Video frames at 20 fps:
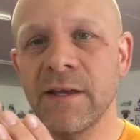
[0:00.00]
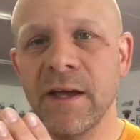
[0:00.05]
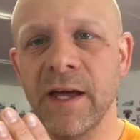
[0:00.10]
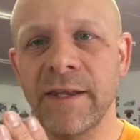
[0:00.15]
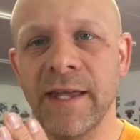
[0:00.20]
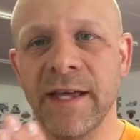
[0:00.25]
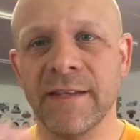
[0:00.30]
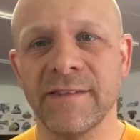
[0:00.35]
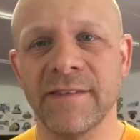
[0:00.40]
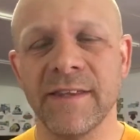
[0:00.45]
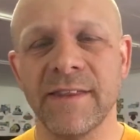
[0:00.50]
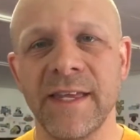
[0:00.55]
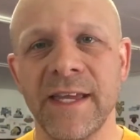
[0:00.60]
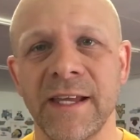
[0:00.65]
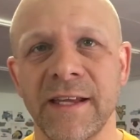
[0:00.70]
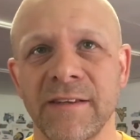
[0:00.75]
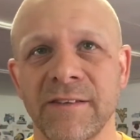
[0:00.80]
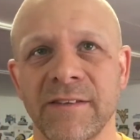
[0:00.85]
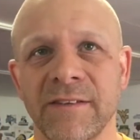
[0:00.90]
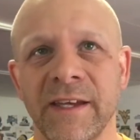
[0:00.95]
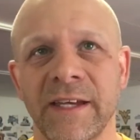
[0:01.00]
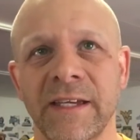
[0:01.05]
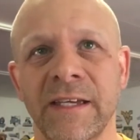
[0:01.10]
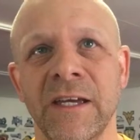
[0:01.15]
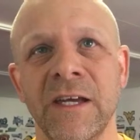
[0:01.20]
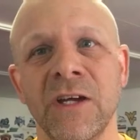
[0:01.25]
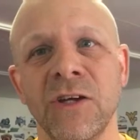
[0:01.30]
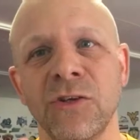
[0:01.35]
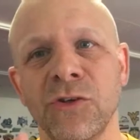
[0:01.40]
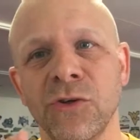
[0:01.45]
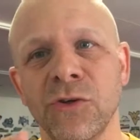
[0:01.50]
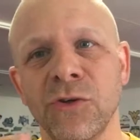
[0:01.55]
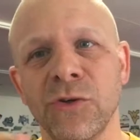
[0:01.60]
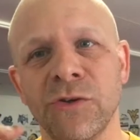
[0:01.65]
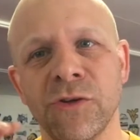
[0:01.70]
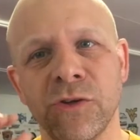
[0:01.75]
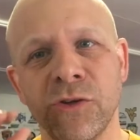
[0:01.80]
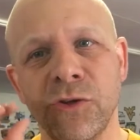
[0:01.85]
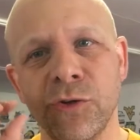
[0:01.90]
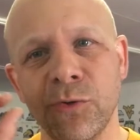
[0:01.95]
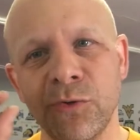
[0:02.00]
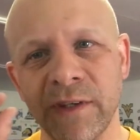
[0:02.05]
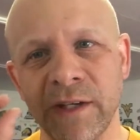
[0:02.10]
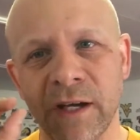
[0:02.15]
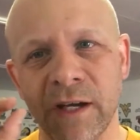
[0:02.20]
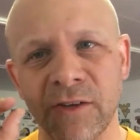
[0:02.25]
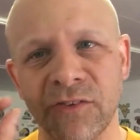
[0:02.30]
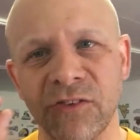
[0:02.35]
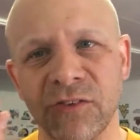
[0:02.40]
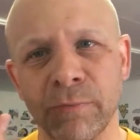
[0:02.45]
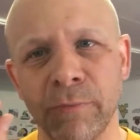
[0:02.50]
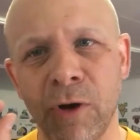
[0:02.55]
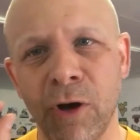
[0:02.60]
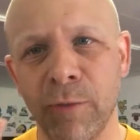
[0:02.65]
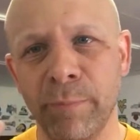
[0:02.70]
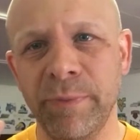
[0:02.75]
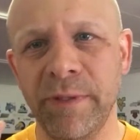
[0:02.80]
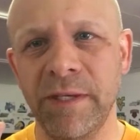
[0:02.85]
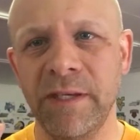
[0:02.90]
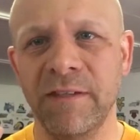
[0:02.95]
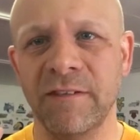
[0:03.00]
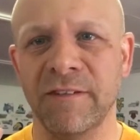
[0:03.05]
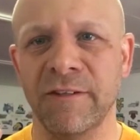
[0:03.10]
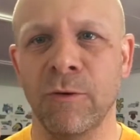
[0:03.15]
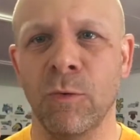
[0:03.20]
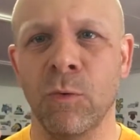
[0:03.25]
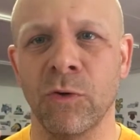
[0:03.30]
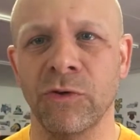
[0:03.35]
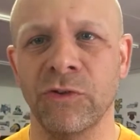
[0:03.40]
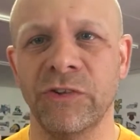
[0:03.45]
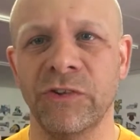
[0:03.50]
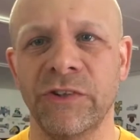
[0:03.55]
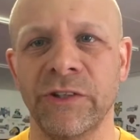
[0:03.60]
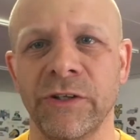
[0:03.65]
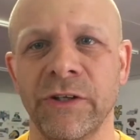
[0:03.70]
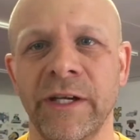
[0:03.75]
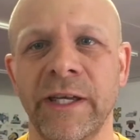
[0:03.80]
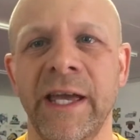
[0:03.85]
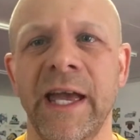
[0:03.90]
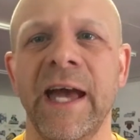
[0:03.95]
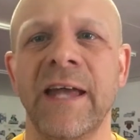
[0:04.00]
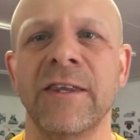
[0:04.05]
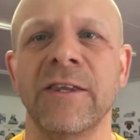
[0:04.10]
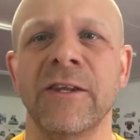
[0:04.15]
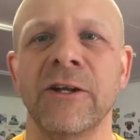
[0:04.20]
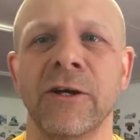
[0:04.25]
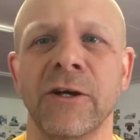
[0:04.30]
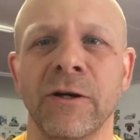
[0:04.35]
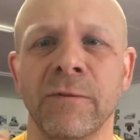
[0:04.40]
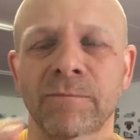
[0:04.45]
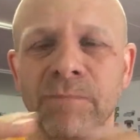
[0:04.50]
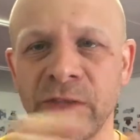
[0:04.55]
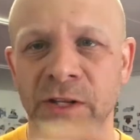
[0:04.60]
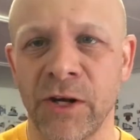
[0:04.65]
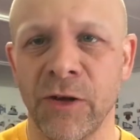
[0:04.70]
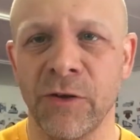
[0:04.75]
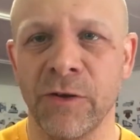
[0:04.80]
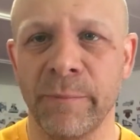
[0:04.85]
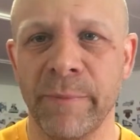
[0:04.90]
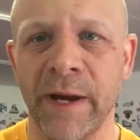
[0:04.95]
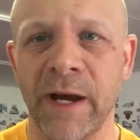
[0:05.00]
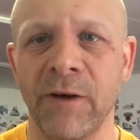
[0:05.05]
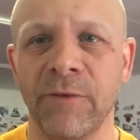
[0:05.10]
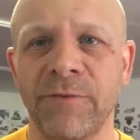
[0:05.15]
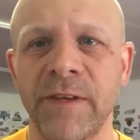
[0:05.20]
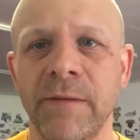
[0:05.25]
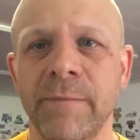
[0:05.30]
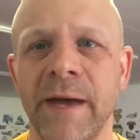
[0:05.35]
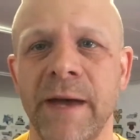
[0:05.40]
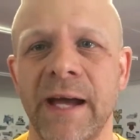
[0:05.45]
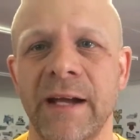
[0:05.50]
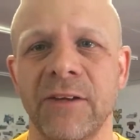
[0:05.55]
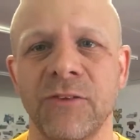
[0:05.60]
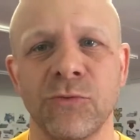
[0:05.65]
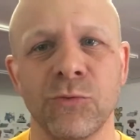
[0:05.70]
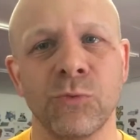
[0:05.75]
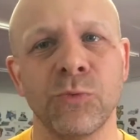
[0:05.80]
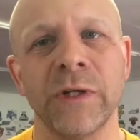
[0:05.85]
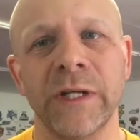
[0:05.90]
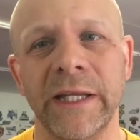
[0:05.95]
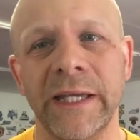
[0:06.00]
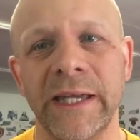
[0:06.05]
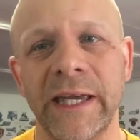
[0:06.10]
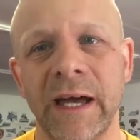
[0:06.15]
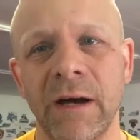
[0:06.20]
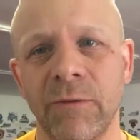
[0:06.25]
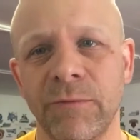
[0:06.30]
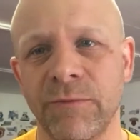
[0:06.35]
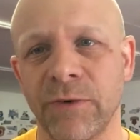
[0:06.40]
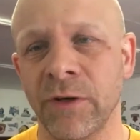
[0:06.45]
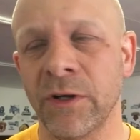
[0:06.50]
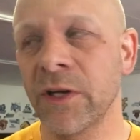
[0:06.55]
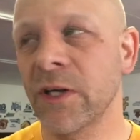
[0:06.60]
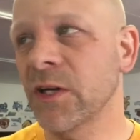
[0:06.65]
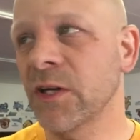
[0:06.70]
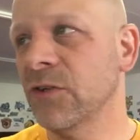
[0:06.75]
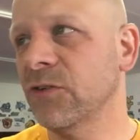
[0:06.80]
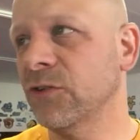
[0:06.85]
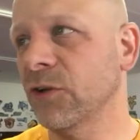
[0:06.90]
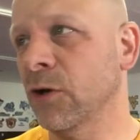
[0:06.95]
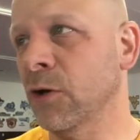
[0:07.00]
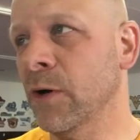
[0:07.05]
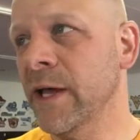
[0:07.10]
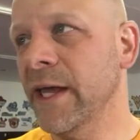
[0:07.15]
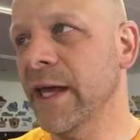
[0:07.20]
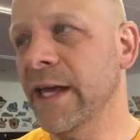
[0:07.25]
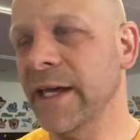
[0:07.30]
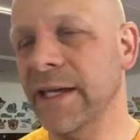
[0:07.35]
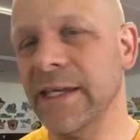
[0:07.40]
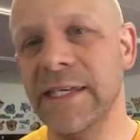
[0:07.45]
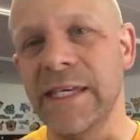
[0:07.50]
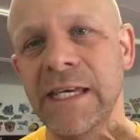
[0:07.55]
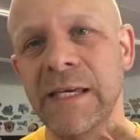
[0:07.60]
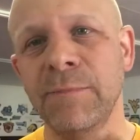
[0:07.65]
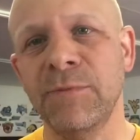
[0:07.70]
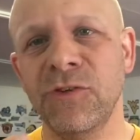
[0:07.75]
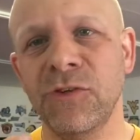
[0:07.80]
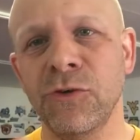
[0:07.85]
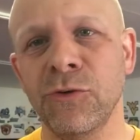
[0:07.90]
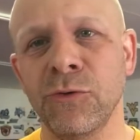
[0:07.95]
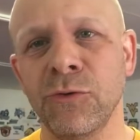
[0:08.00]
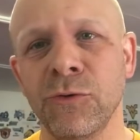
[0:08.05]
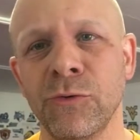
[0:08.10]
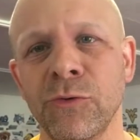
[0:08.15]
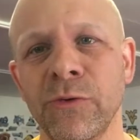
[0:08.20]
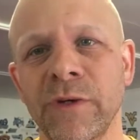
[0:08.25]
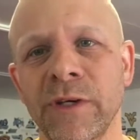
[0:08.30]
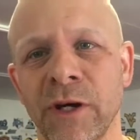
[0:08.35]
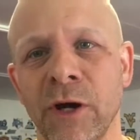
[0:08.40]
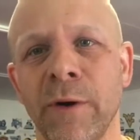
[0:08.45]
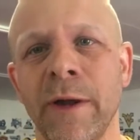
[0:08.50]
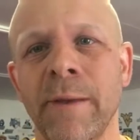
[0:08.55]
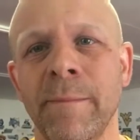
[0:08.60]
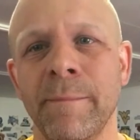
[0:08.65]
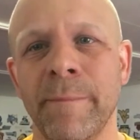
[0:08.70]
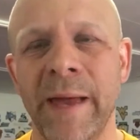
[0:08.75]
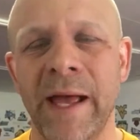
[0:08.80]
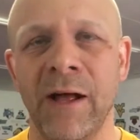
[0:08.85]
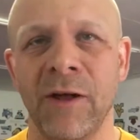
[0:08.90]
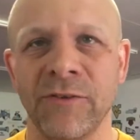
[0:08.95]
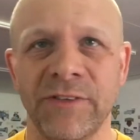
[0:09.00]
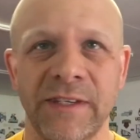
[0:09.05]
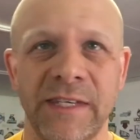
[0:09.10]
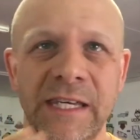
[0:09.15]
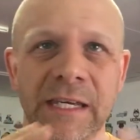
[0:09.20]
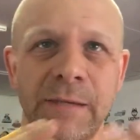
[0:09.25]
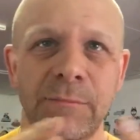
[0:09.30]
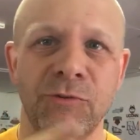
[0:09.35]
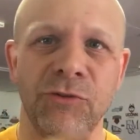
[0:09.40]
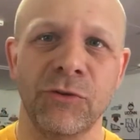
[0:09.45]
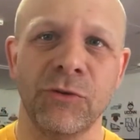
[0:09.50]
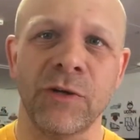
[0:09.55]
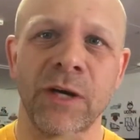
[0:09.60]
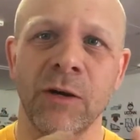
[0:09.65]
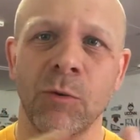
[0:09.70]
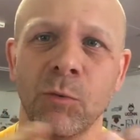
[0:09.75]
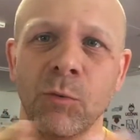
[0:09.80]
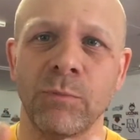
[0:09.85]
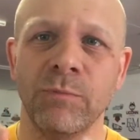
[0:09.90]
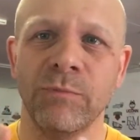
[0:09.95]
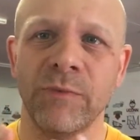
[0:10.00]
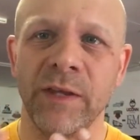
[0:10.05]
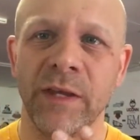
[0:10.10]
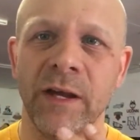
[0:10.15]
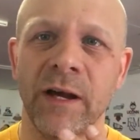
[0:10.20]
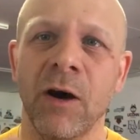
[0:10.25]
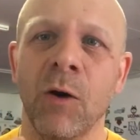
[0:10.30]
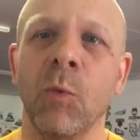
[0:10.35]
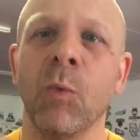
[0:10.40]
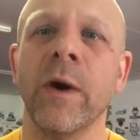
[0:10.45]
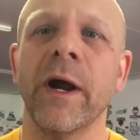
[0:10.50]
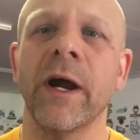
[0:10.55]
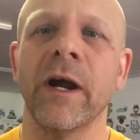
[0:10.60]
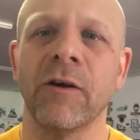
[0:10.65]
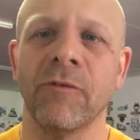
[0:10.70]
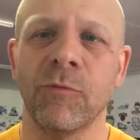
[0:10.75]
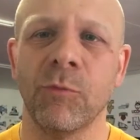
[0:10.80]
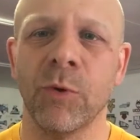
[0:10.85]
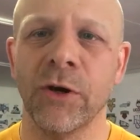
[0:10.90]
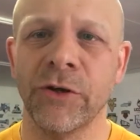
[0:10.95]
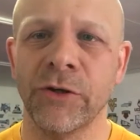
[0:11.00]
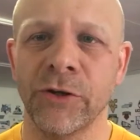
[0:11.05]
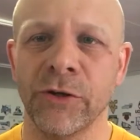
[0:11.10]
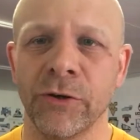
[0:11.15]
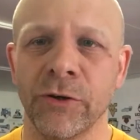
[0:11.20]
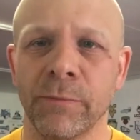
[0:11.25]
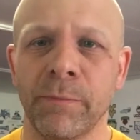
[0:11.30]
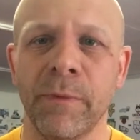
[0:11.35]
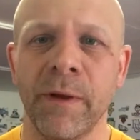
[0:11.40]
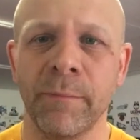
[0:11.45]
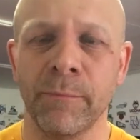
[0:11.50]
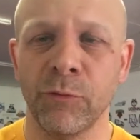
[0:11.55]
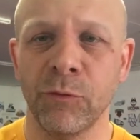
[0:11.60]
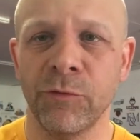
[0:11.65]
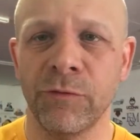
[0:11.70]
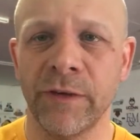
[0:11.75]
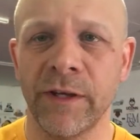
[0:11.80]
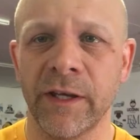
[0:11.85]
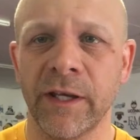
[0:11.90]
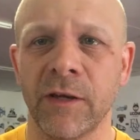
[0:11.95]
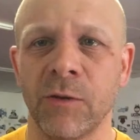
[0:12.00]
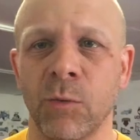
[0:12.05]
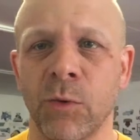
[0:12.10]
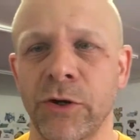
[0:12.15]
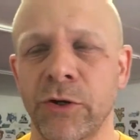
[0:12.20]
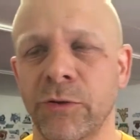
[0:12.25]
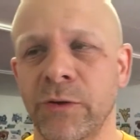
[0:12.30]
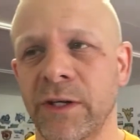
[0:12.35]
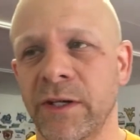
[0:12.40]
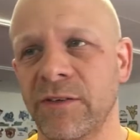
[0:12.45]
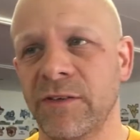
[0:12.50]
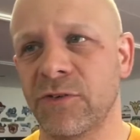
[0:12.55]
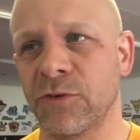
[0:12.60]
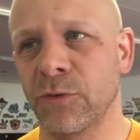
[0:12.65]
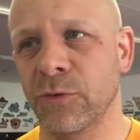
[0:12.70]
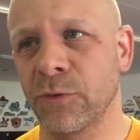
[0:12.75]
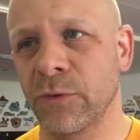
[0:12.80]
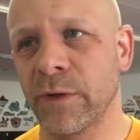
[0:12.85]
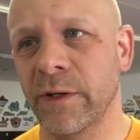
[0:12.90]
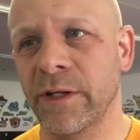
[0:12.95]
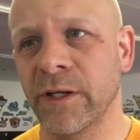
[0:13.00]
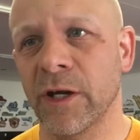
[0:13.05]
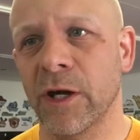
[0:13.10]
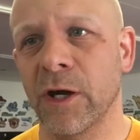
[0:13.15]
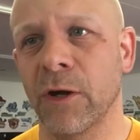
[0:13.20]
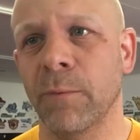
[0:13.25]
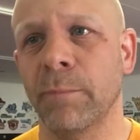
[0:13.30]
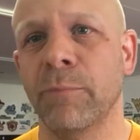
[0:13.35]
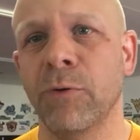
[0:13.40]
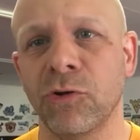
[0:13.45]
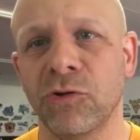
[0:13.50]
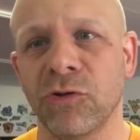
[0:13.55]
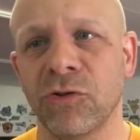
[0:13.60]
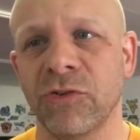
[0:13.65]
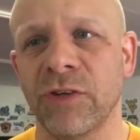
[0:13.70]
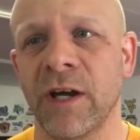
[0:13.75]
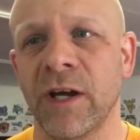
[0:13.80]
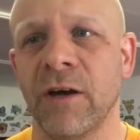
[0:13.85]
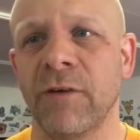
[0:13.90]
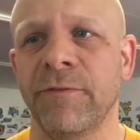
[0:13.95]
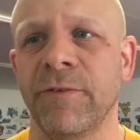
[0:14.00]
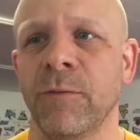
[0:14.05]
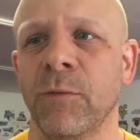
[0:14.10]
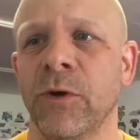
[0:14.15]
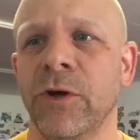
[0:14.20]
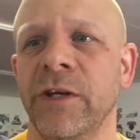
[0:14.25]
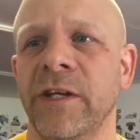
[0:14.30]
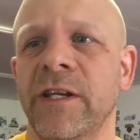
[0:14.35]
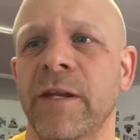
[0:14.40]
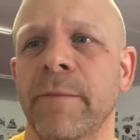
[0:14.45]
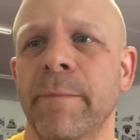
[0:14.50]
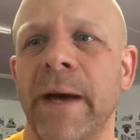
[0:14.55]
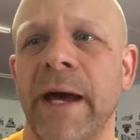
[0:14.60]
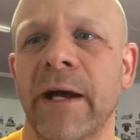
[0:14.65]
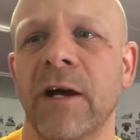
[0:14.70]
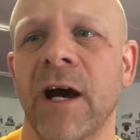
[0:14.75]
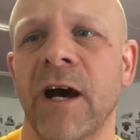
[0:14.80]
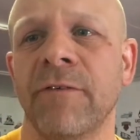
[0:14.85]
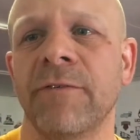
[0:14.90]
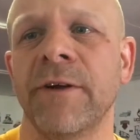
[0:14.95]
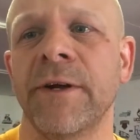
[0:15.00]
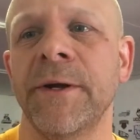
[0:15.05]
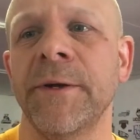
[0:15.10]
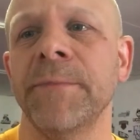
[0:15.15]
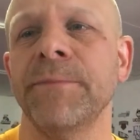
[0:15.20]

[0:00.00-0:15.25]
And that's the thing, is like, they're using a small piece in Orange Theory, and the biofeedback is really helpful. So it keeps you, in balance. It keeps you kind of aware of where you're improving and where you need to, push yourself and where you need to back off.